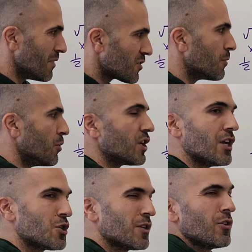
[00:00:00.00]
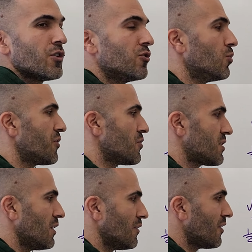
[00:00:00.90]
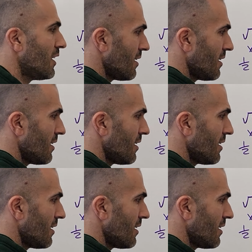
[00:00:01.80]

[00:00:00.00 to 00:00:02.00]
miscommunication that you can do with yourself.